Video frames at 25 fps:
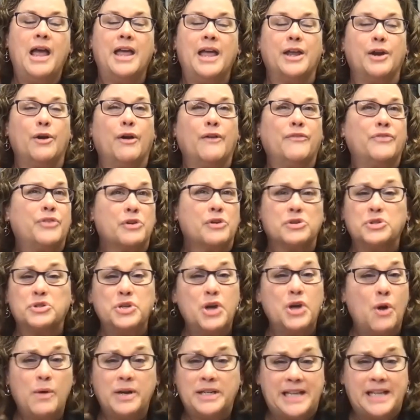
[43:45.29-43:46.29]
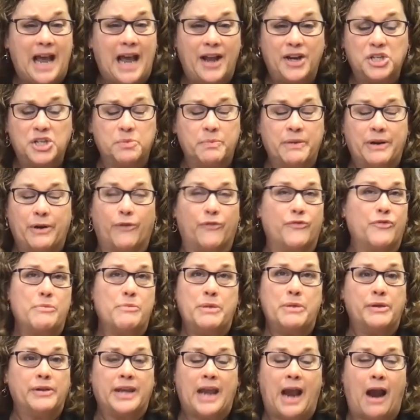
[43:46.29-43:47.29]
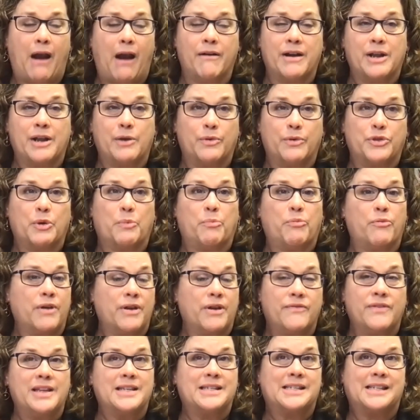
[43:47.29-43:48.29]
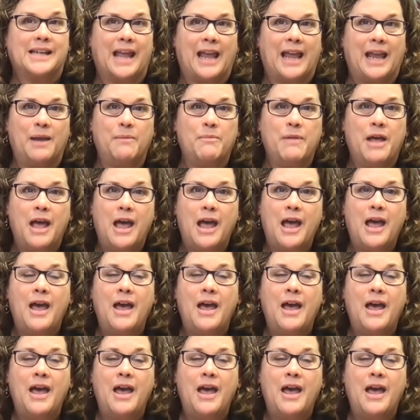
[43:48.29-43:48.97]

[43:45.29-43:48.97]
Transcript: If there's no attachment or familiarity with your previous name,